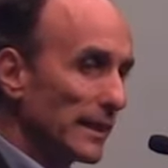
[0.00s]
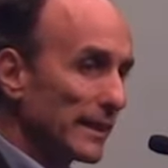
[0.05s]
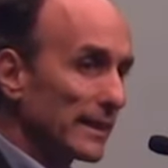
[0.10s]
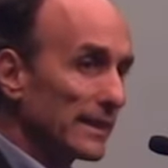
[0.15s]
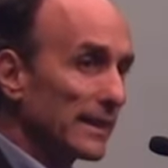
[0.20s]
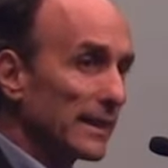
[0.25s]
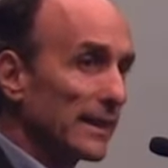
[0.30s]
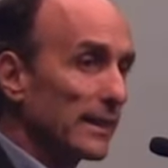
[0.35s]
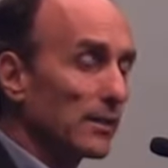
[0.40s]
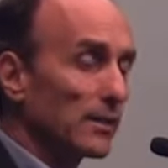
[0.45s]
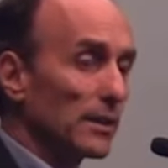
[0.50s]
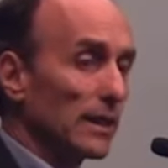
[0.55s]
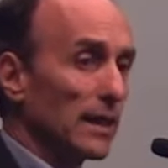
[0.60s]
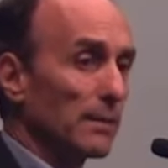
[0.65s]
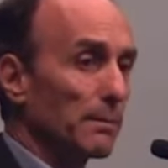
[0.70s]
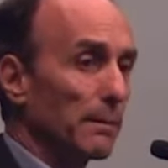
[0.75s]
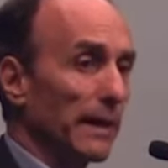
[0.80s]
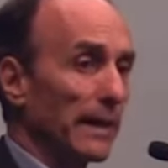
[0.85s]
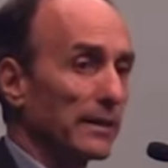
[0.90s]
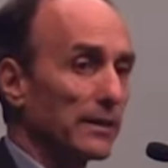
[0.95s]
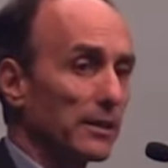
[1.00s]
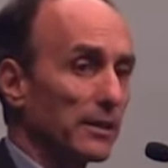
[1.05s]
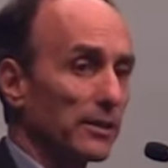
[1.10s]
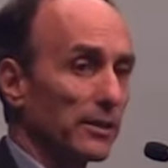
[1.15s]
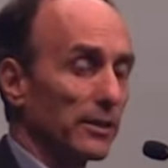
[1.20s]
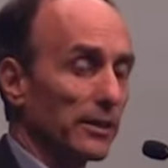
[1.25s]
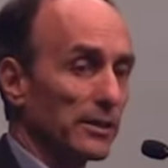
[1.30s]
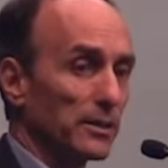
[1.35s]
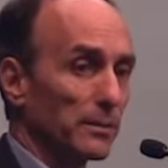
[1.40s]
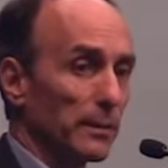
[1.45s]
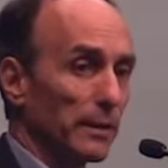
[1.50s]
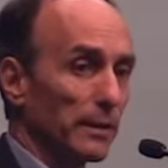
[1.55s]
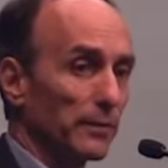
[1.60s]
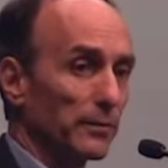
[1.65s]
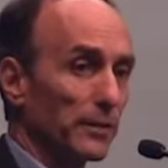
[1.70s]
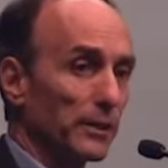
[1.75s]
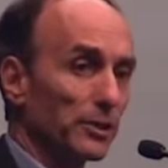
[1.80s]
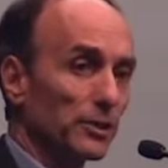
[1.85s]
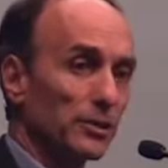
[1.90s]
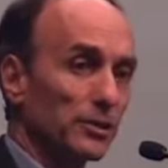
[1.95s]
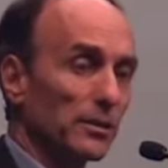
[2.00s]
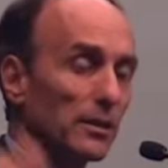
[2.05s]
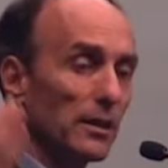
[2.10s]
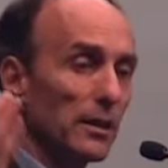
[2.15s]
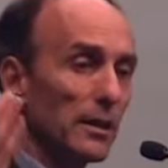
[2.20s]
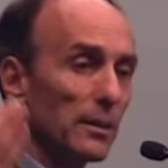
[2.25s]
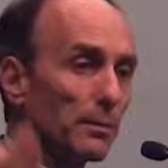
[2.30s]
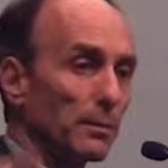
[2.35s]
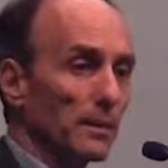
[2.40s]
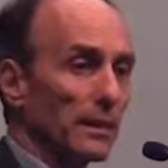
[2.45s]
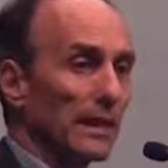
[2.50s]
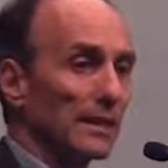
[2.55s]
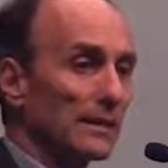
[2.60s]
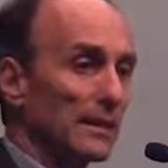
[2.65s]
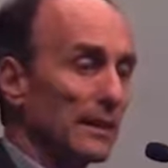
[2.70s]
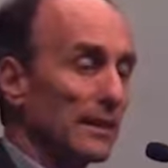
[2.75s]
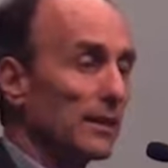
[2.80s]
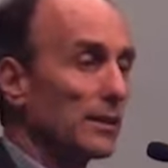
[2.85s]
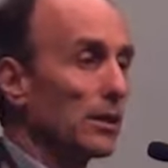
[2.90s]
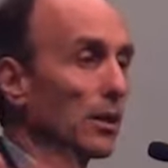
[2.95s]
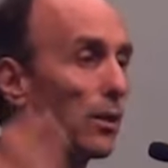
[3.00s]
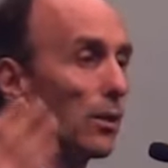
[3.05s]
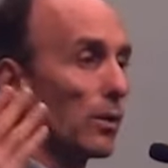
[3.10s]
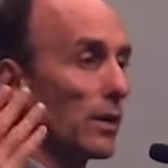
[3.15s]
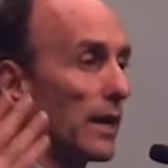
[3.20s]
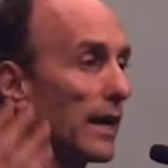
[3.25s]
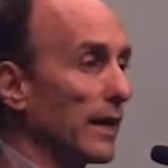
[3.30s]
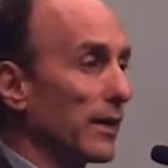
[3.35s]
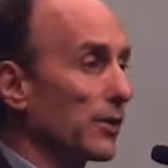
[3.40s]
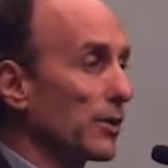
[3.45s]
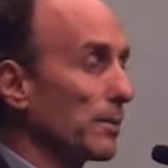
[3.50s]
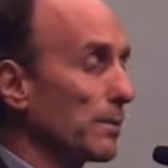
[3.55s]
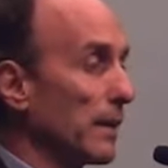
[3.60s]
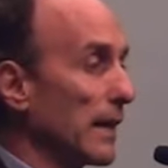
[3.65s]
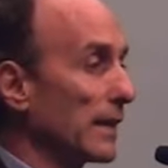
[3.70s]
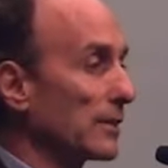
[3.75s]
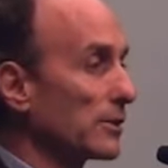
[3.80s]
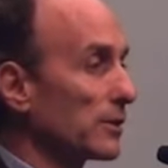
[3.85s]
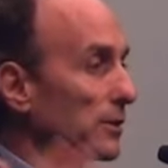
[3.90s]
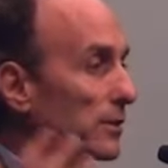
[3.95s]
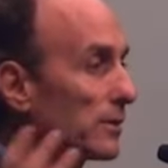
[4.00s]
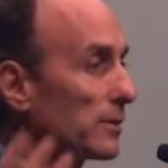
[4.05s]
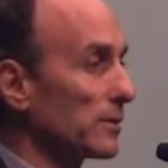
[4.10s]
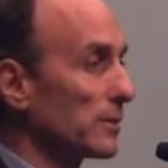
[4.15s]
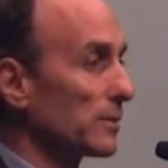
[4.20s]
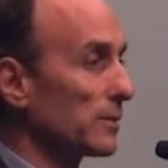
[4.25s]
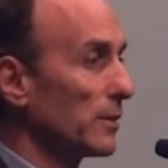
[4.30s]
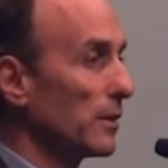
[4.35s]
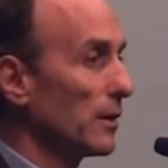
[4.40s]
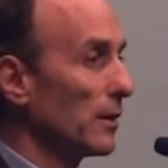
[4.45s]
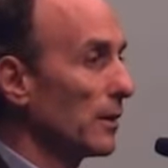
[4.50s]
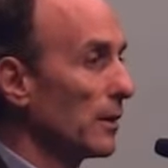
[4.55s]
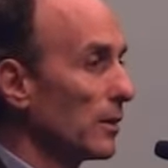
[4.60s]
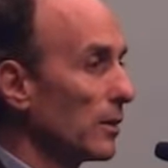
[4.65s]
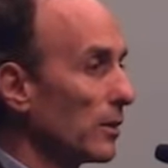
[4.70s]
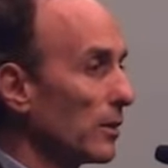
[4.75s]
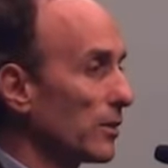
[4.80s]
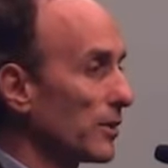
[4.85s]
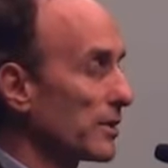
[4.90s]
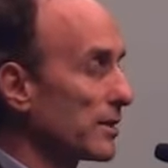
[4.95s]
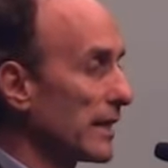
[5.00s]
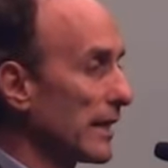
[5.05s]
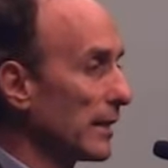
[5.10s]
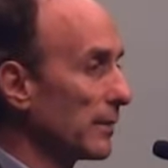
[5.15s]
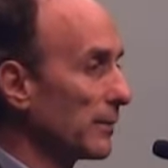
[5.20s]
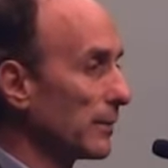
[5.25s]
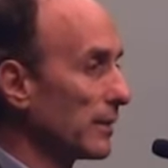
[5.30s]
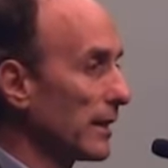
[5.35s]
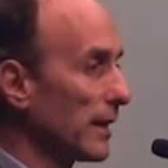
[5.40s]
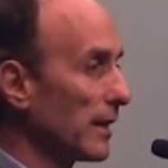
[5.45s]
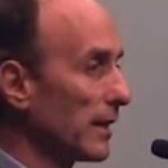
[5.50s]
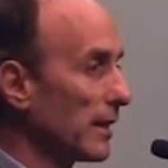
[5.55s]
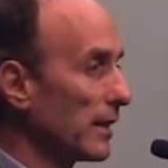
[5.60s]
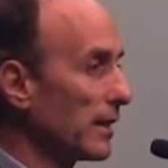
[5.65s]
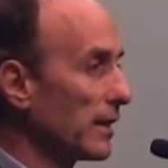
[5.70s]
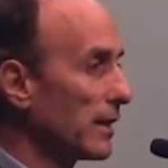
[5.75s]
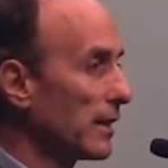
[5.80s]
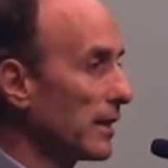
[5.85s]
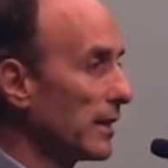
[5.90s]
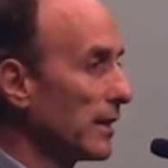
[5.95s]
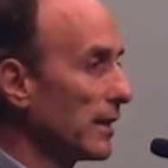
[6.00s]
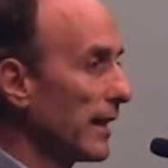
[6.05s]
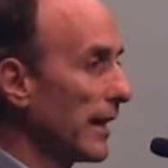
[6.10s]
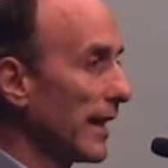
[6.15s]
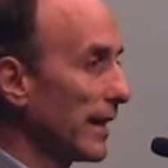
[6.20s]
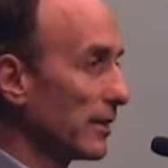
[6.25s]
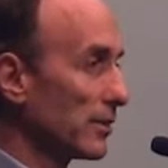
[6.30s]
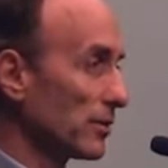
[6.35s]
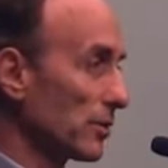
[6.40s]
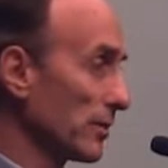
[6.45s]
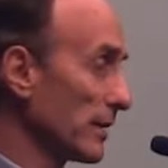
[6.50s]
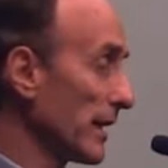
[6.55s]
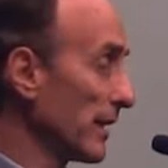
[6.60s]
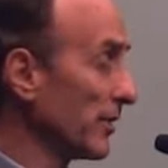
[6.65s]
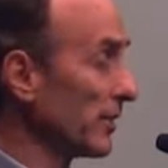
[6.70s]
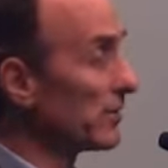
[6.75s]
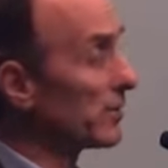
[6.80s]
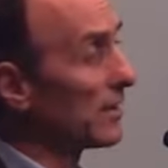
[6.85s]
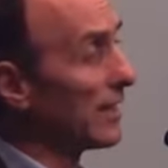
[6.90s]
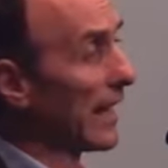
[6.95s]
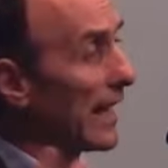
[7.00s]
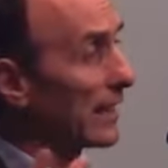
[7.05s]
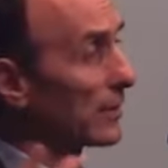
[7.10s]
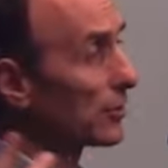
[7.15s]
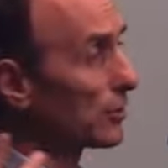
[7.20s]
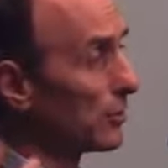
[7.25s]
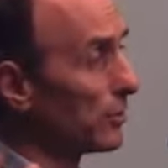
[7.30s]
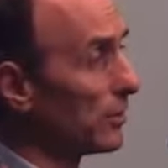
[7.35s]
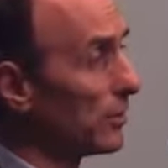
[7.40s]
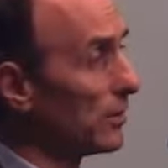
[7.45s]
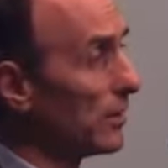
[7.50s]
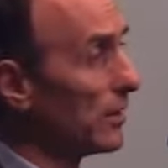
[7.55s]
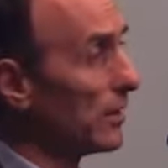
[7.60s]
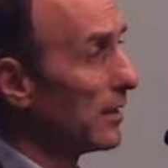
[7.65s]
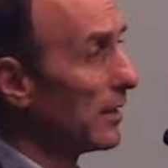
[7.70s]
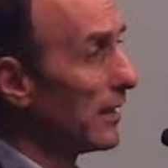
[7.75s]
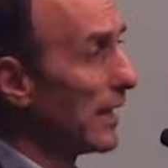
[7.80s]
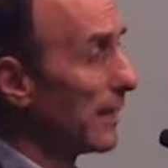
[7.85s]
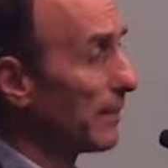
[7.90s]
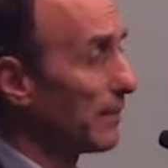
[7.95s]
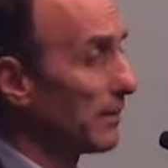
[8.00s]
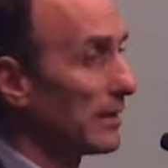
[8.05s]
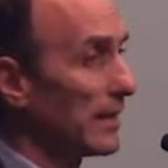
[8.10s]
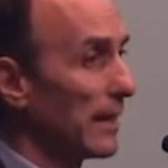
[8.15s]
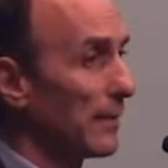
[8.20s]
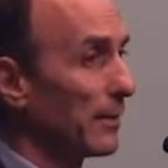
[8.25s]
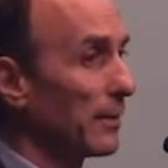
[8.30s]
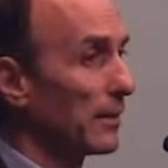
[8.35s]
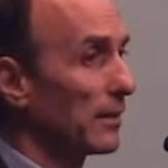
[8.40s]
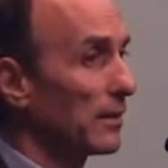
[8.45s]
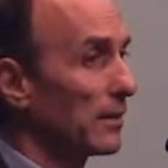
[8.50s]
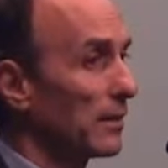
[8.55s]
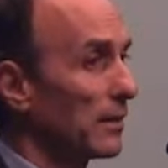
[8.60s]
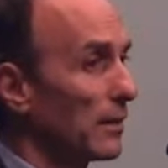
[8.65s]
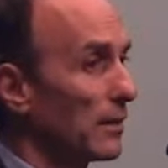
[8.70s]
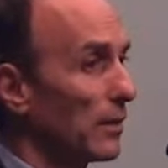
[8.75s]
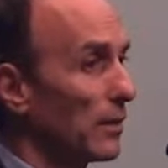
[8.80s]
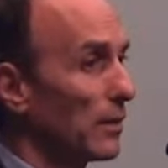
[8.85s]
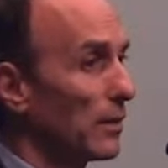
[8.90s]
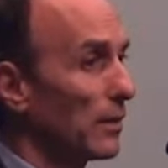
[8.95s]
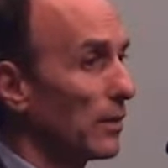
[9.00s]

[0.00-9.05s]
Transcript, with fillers: it can kill gut bacteria that's beneficial, but not the E. coli or the botulism or the salmonella. And so now there's an actual epidemic